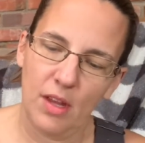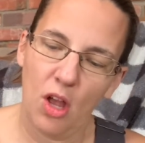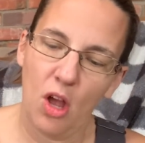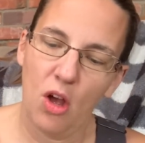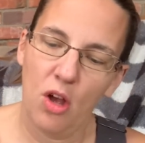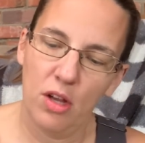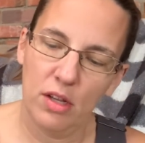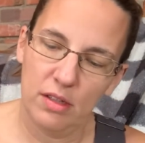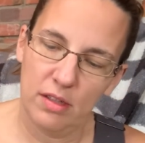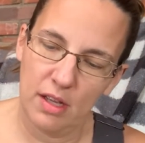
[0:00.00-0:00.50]

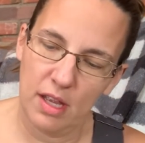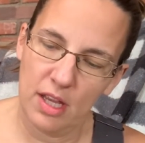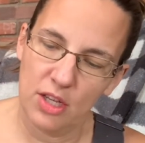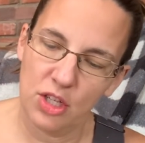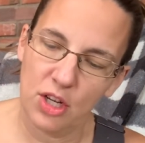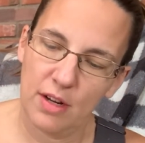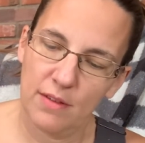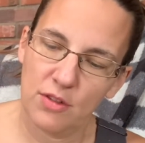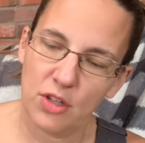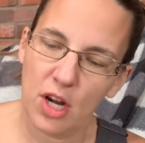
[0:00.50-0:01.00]
Oh, I
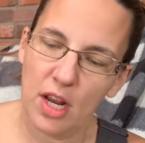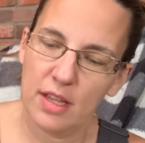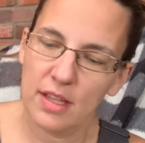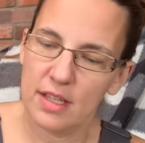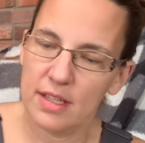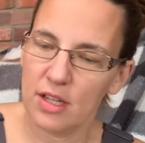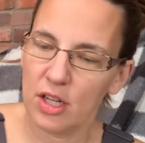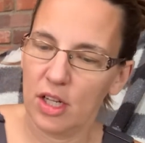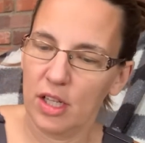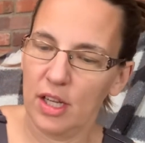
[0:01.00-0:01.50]
should have tried
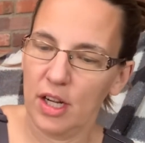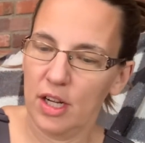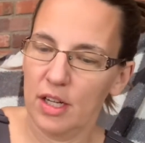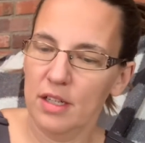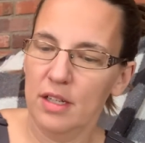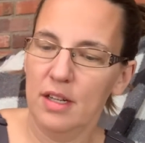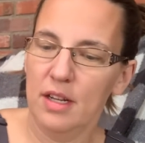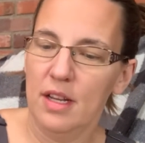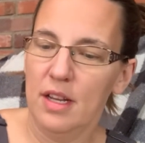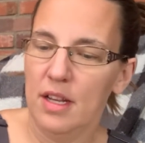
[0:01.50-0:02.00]
this earlier.
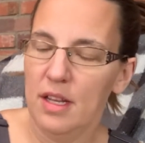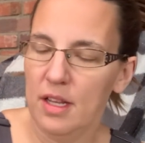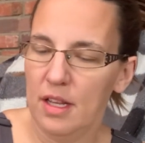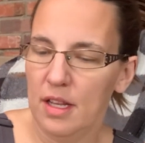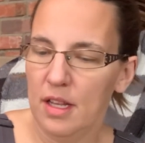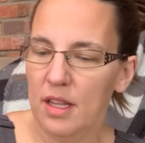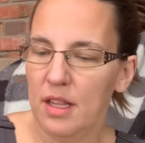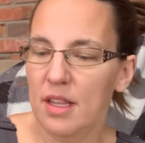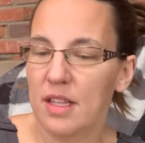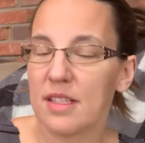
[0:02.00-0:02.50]

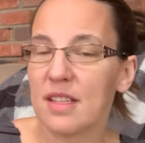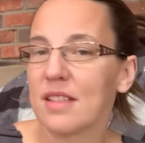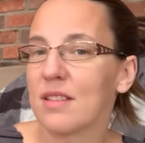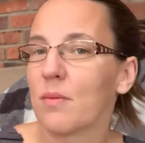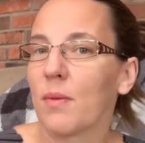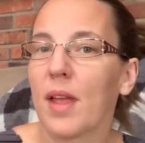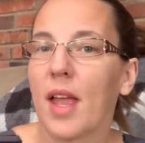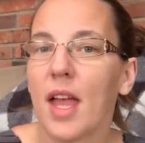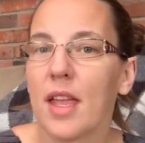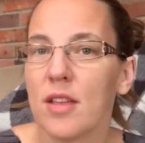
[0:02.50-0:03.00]
This is the
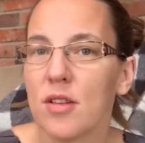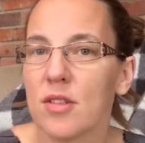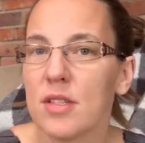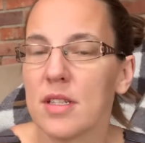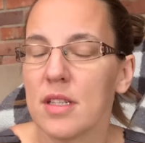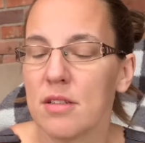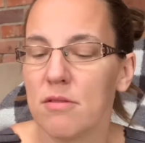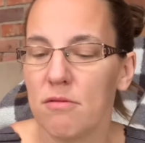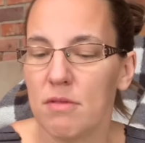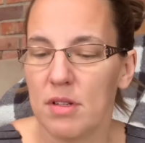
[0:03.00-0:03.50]
way I used
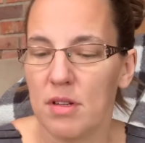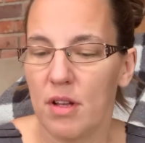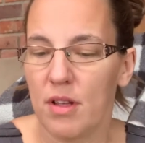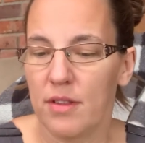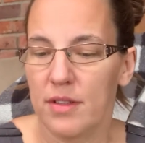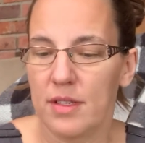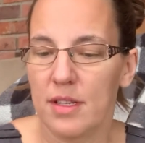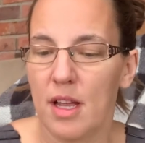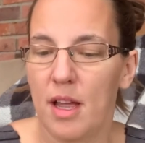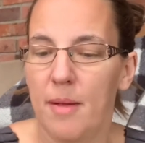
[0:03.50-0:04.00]
to do it all
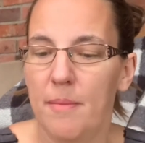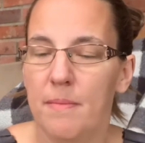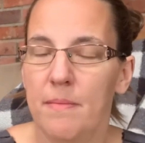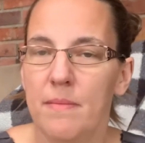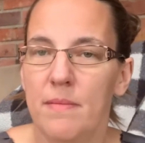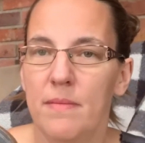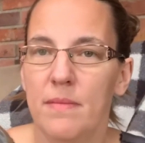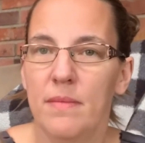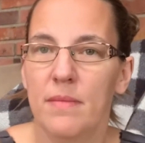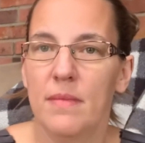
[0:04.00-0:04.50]
the time.
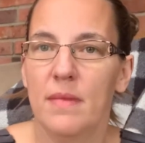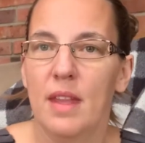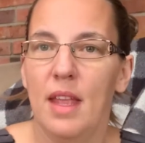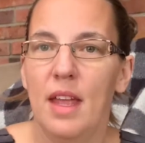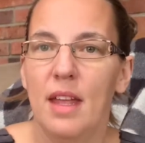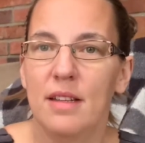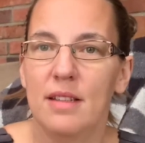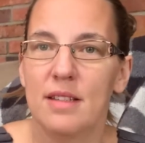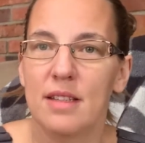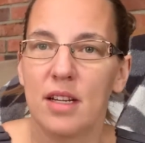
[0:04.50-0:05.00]

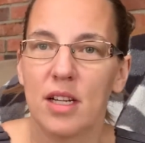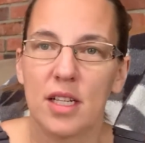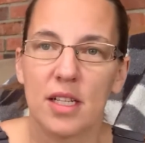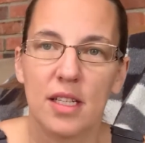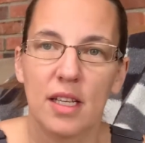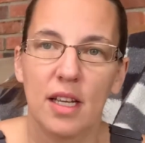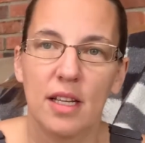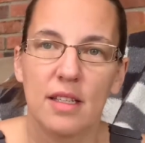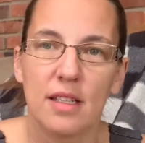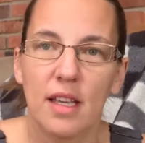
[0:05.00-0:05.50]
And
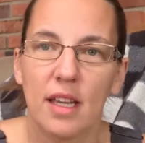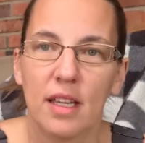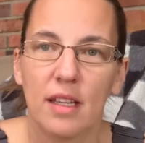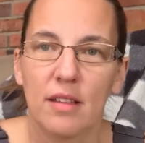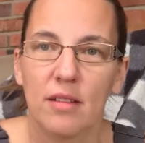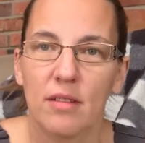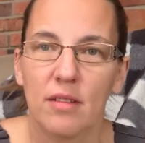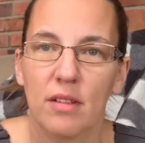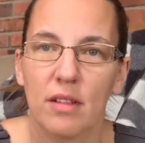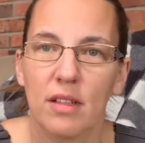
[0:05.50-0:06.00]
seriously, it's like
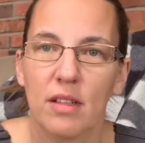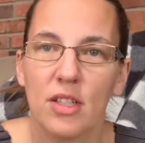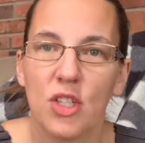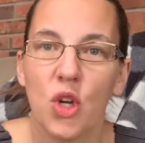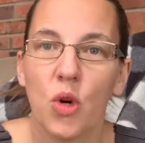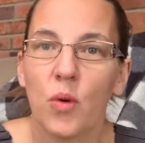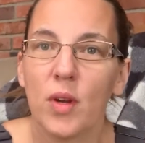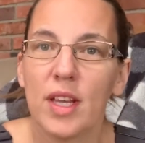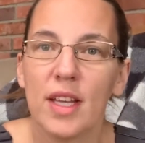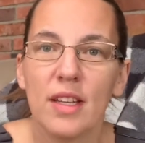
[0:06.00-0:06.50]

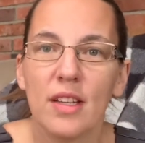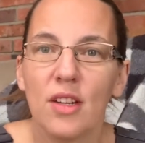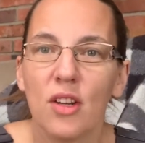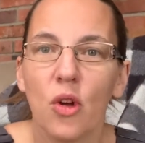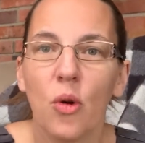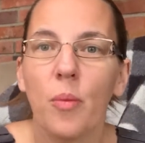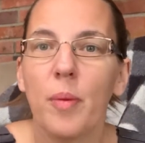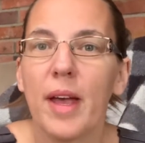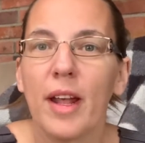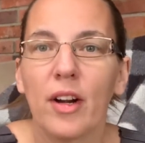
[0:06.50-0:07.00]

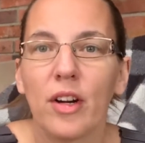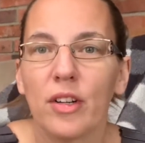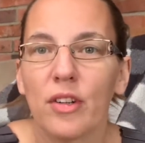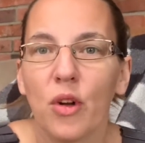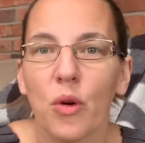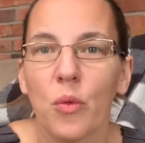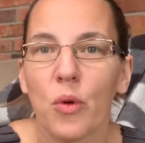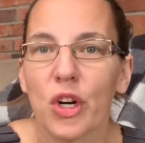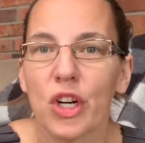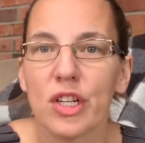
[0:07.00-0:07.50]
no better, no
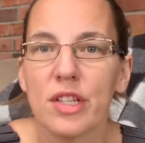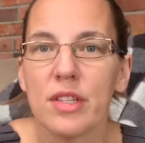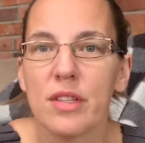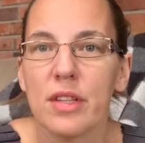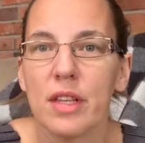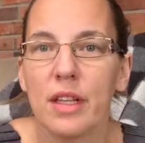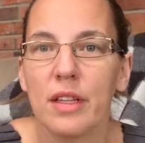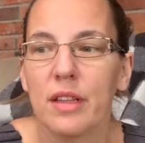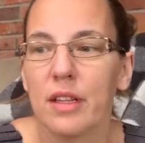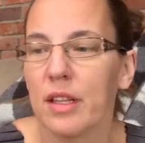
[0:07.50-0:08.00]
worse
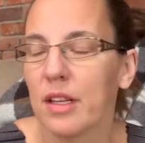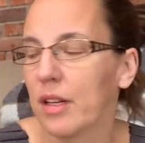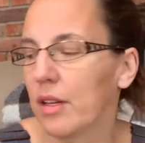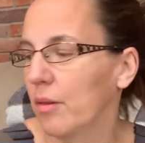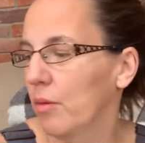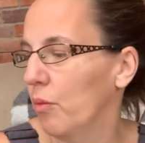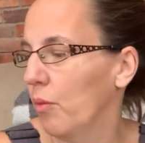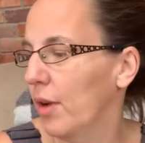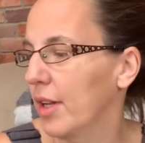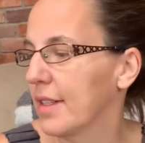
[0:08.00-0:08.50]
than the
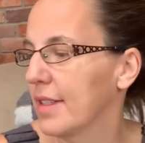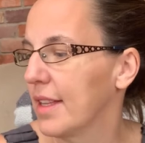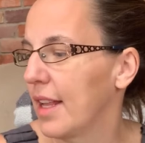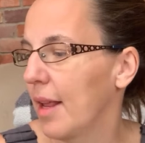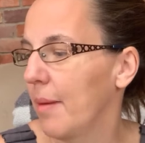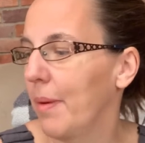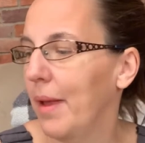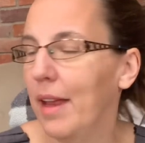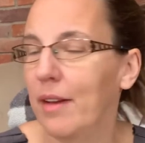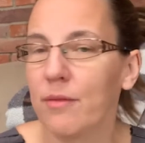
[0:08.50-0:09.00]
ones that I
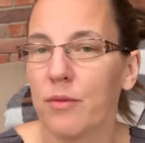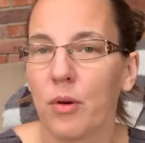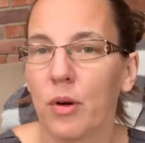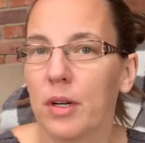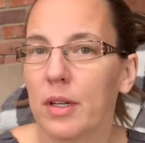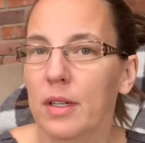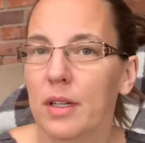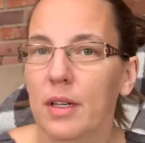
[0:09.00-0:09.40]
paid for,